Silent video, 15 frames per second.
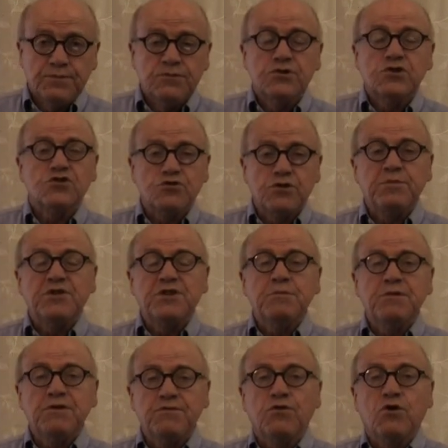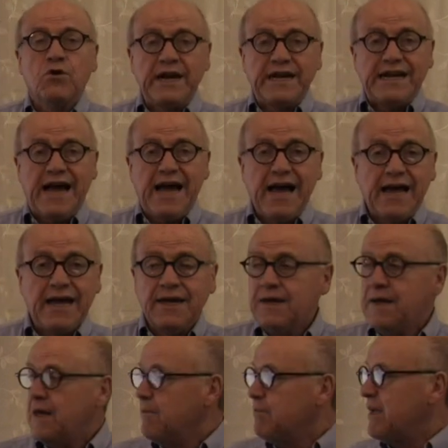Distribute them before I die.
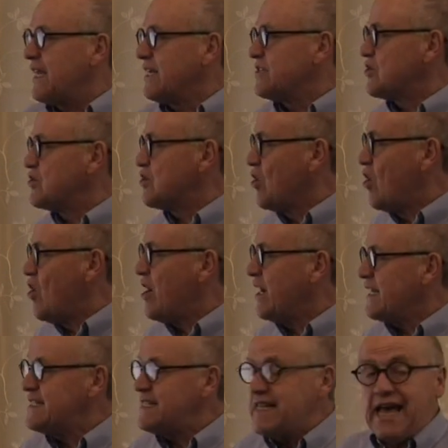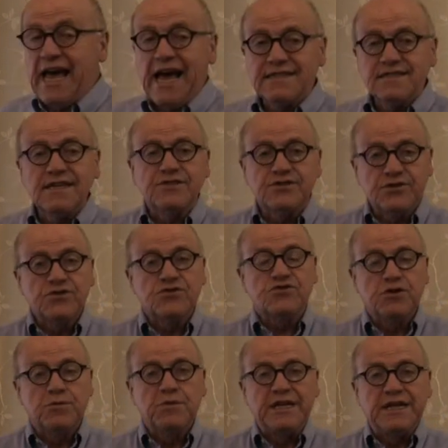Because as long as the assets are
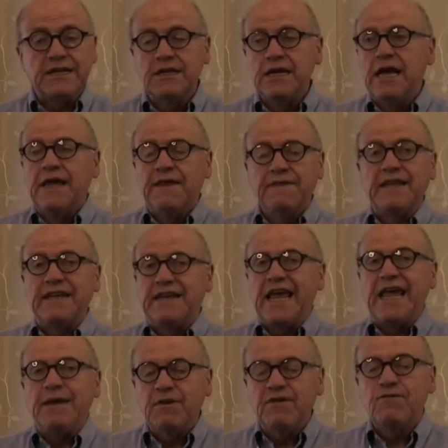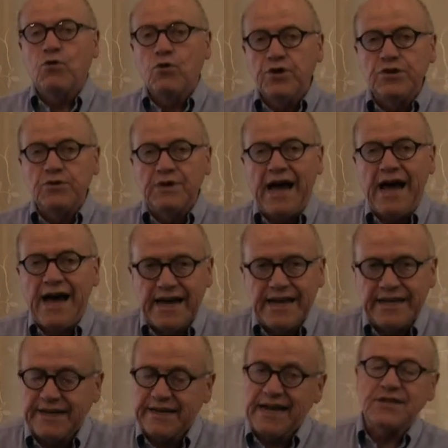distributed the day before you die,
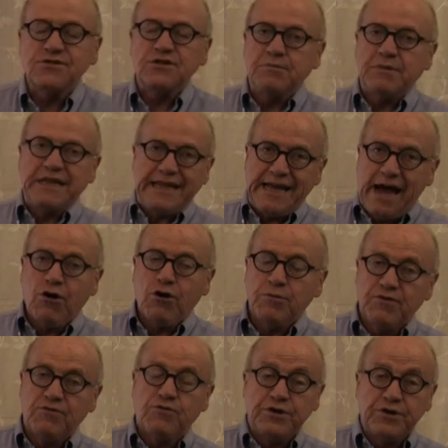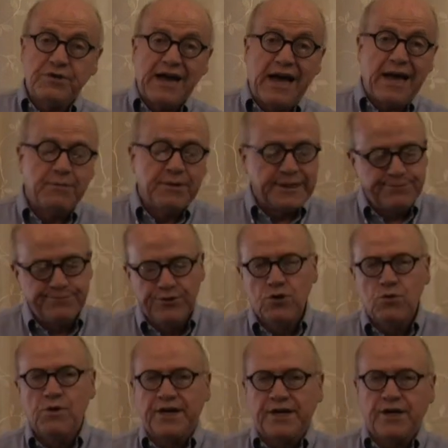it can actually be the hour before you die, but you
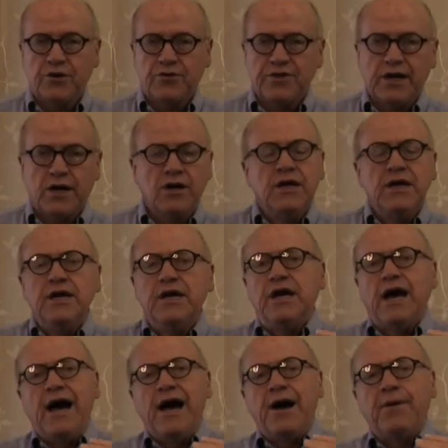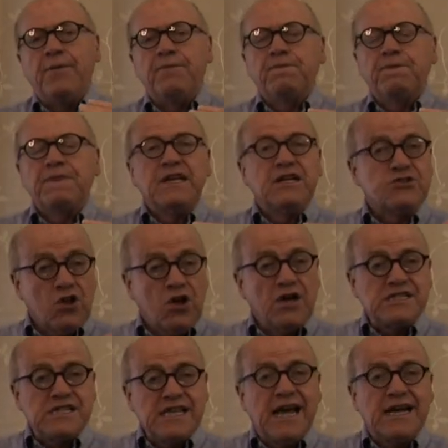don't want to go there. As long
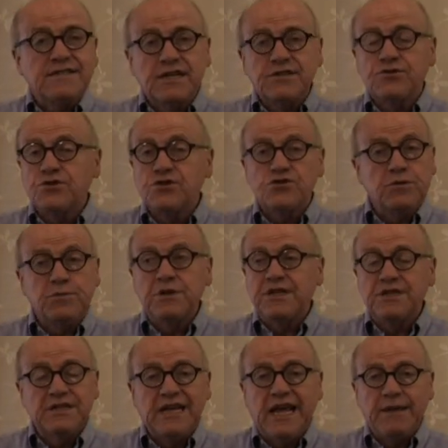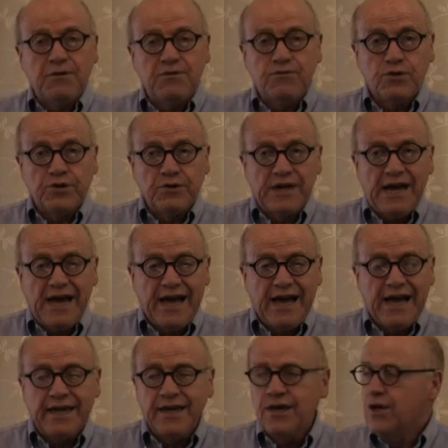as the assets are distributed the day before you
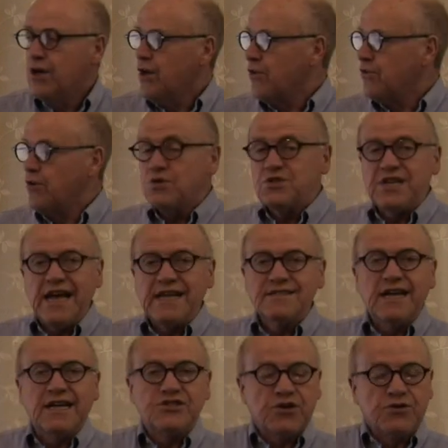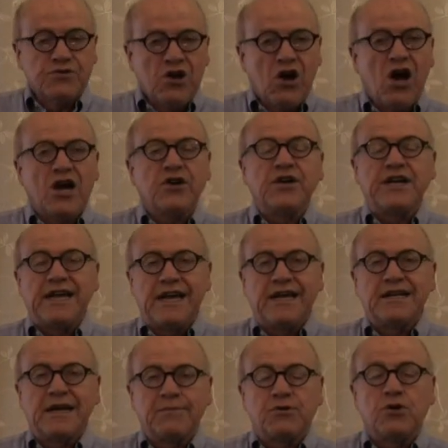die, those assets are not going to
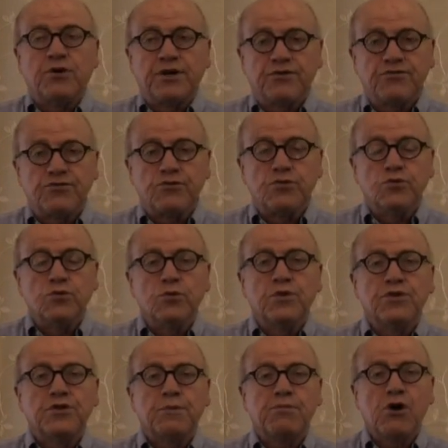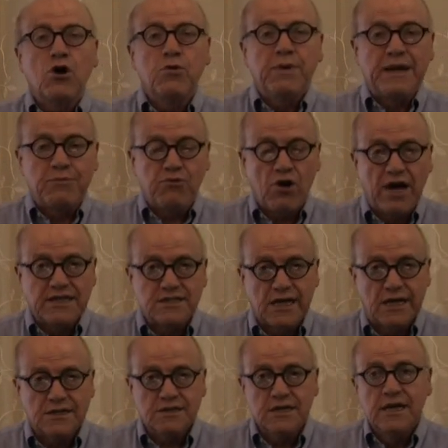end up going through the probate
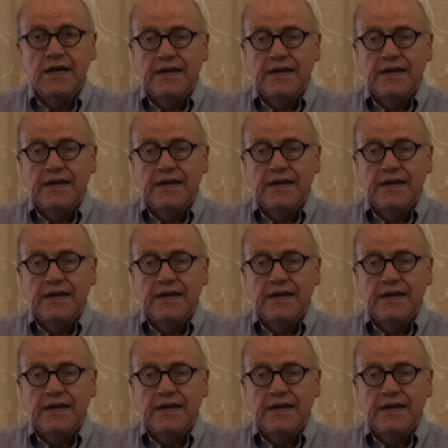process.